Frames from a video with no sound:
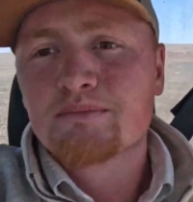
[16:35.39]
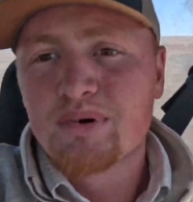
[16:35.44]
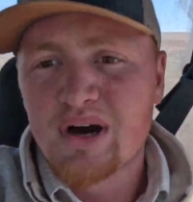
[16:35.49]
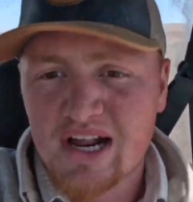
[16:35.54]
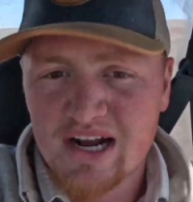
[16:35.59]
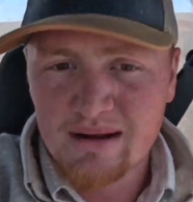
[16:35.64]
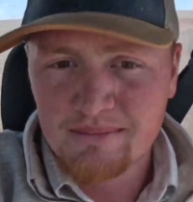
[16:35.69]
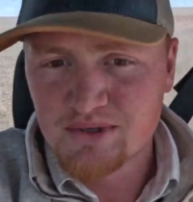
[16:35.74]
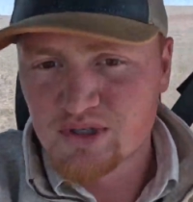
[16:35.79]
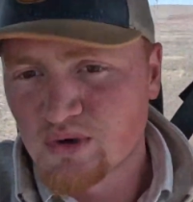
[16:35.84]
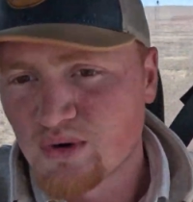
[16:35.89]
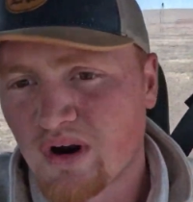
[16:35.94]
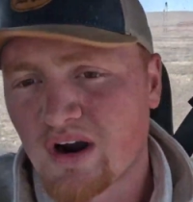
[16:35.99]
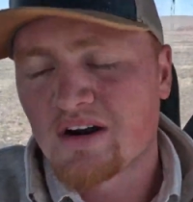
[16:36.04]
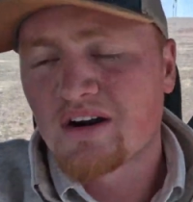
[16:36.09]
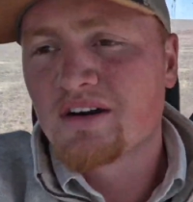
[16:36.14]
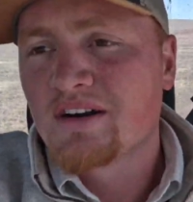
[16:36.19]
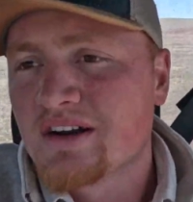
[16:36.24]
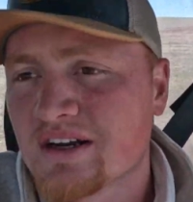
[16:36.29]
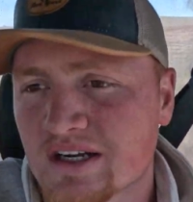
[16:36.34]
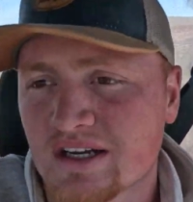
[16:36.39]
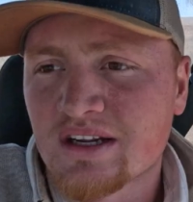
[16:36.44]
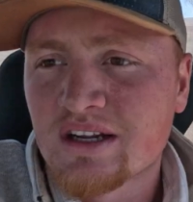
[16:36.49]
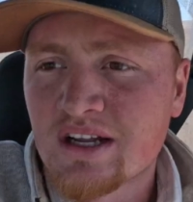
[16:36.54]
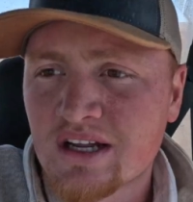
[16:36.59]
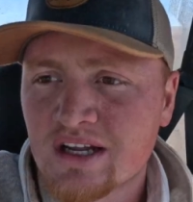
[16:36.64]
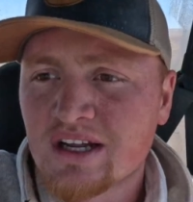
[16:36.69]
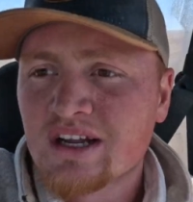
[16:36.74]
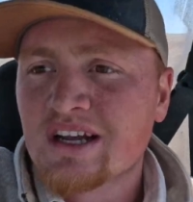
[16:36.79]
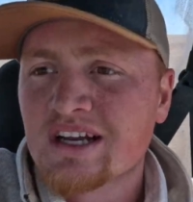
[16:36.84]
butt up to our
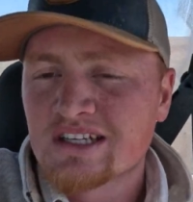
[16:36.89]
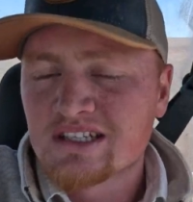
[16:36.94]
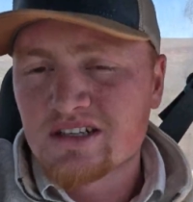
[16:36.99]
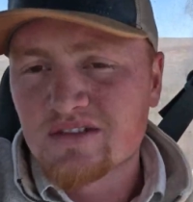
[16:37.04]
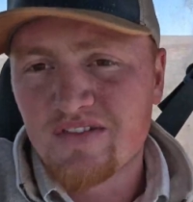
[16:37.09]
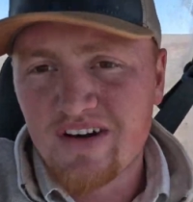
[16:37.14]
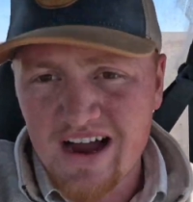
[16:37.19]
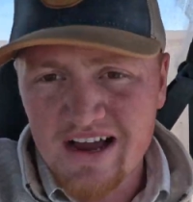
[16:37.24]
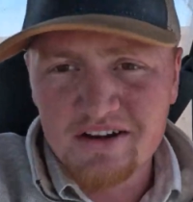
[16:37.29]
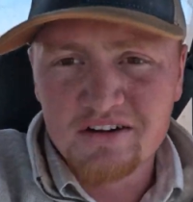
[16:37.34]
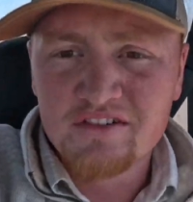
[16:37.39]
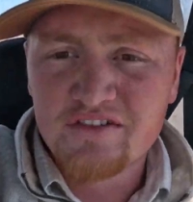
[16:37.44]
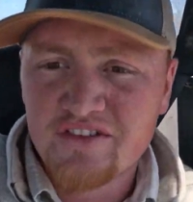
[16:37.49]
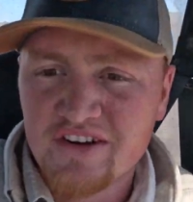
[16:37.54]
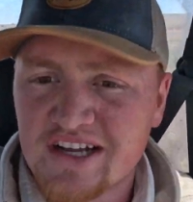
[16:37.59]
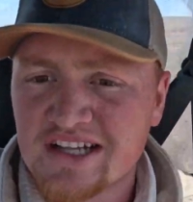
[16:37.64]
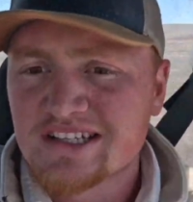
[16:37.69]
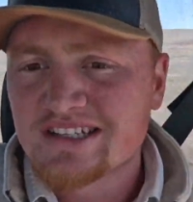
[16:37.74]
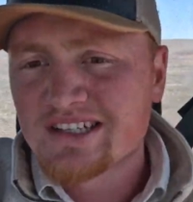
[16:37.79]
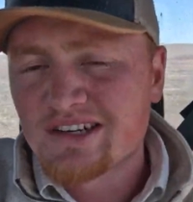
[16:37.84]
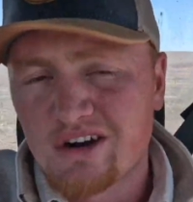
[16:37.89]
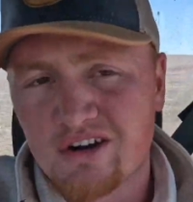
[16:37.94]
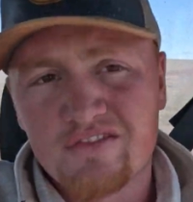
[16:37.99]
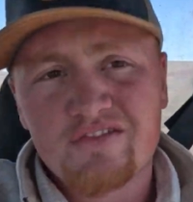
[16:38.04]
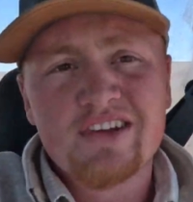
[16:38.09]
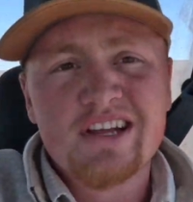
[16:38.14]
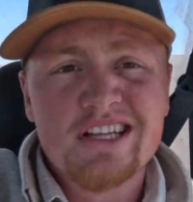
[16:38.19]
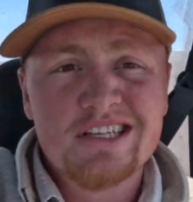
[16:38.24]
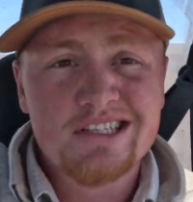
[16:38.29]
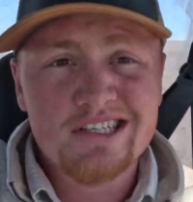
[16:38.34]
divider fence, and our
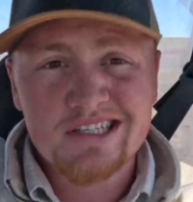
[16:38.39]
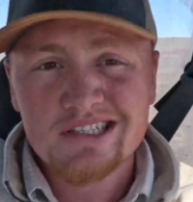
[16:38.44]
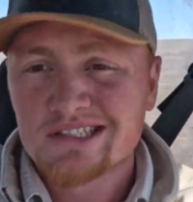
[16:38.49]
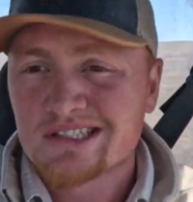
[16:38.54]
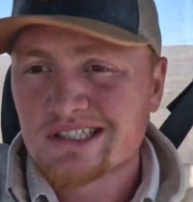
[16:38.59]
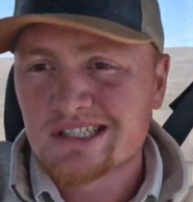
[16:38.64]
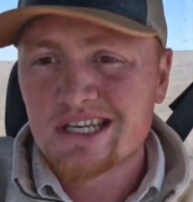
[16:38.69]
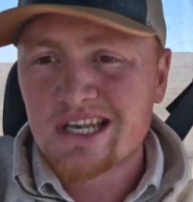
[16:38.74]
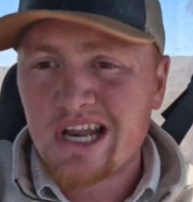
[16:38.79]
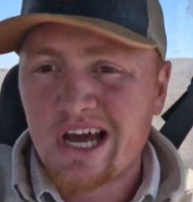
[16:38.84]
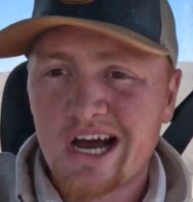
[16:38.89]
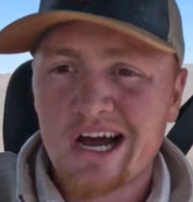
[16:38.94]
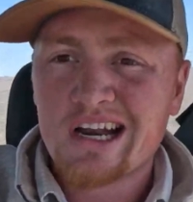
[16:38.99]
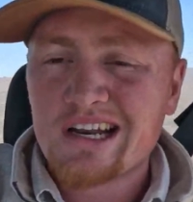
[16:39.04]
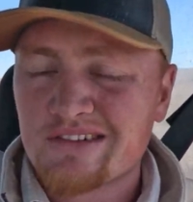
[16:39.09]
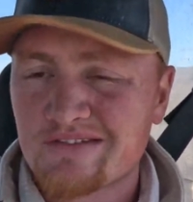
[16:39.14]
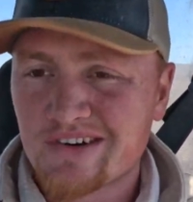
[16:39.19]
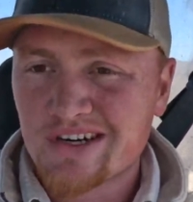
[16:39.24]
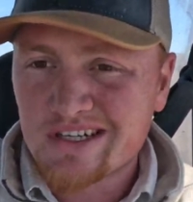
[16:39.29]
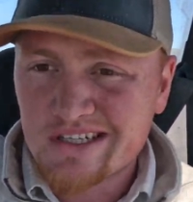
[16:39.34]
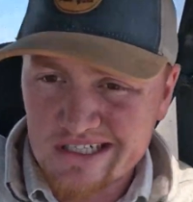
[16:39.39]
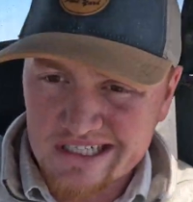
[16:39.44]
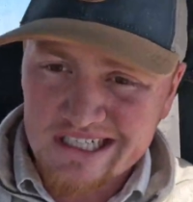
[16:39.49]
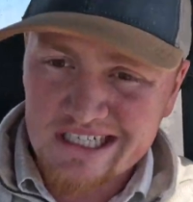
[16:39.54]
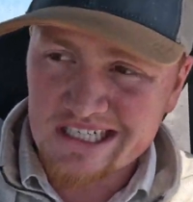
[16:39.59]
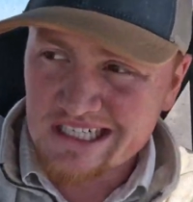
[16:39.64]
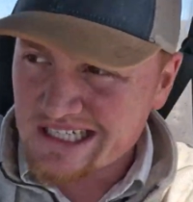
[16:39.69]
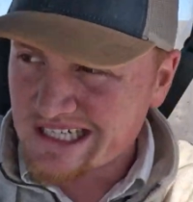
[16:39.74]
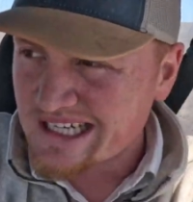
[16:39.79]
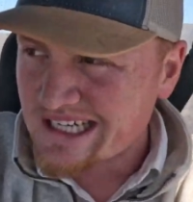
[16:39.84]
fence is not very
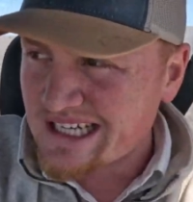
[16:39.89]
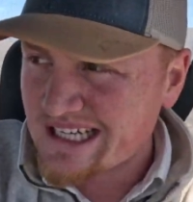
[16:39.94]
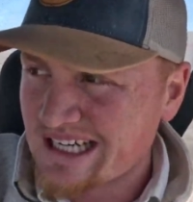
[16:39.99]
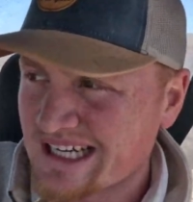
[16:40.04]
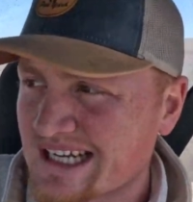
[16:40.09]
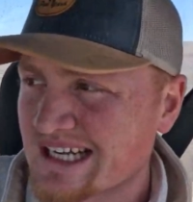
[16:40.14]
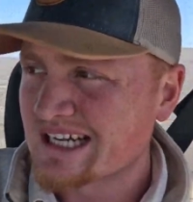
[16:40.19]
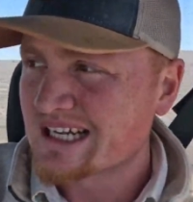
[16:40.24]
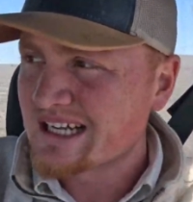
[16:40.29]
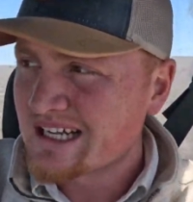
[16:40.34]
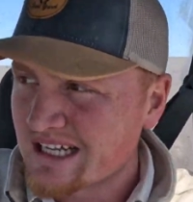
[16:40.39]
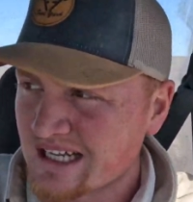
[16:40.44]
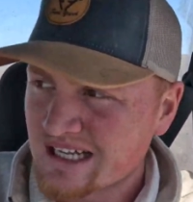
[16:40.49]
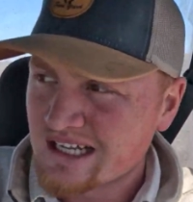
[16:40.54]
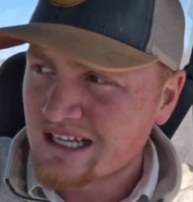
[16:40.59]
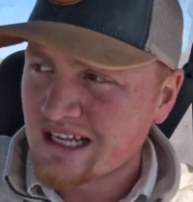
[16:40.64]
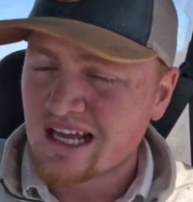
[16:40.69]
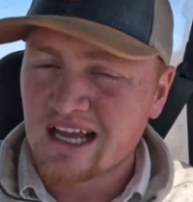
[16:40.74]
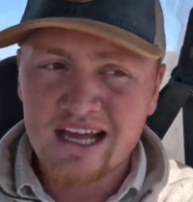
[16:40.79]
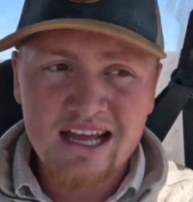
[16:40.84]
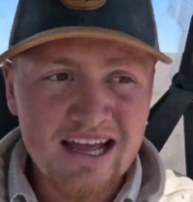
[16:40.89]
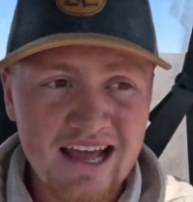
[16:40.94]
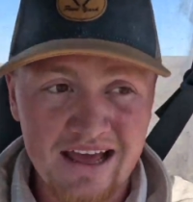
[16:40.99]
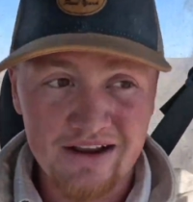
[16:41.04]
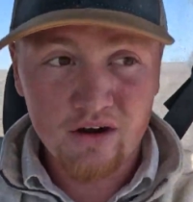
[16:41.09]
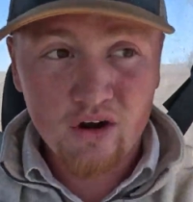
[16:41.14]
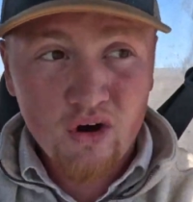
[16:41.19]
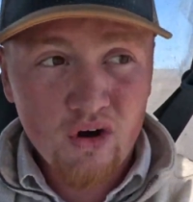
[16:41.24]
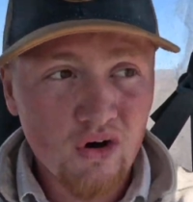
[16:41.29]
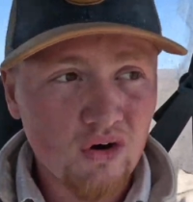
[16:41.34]
good
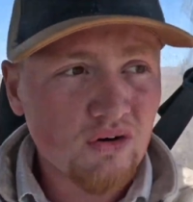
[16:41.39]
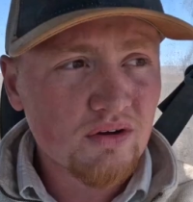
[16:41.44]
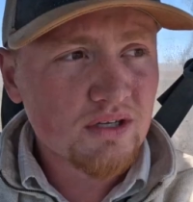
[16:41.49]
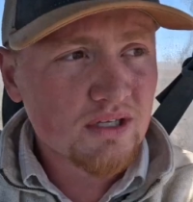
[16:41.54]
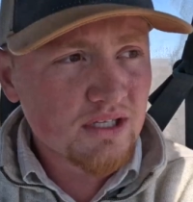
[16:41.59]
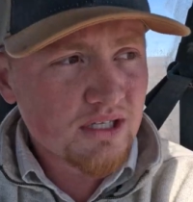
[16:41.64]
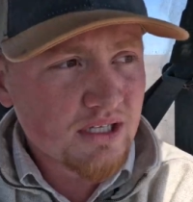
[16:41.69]
at all.